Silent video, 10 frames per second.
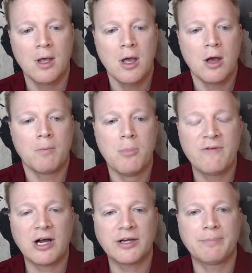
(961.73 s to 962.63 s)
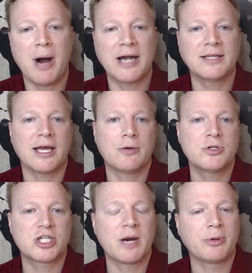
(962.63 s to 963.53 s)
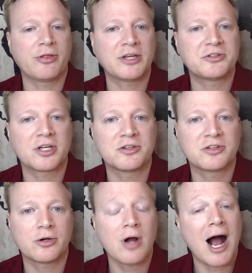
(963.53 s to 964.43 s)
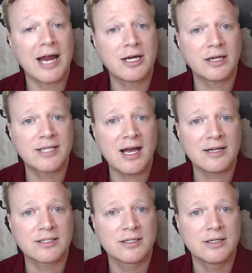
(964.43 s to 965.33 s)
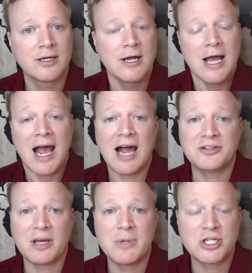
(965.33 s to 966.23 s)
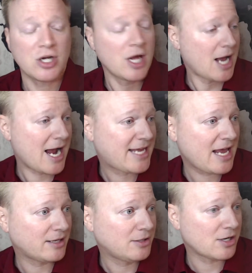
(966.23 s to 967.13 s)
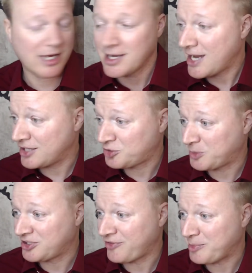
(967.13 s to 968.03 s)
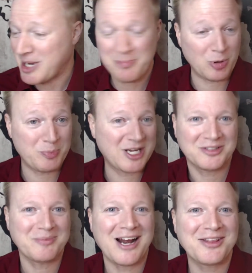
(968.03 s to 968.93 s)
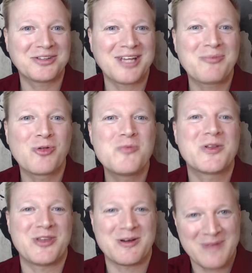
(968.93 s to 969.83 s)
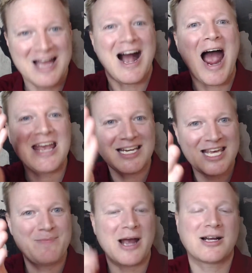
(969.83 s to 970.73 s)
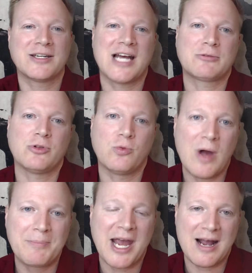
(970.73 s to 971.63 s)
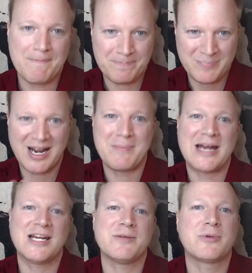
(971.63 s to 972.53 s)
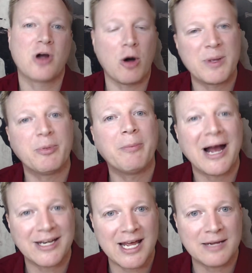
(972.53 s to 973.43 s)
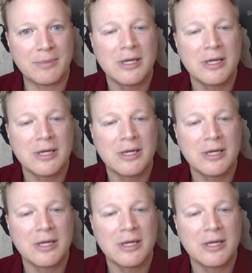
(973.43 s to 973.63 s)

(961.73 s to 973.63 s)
Moving on to body language, a couple of things to consider. Eye contact. As I mentioned, I can't look at specific people because I'm not in the same room with them. I can keep eye contact with the webcam, but I may need to call people by name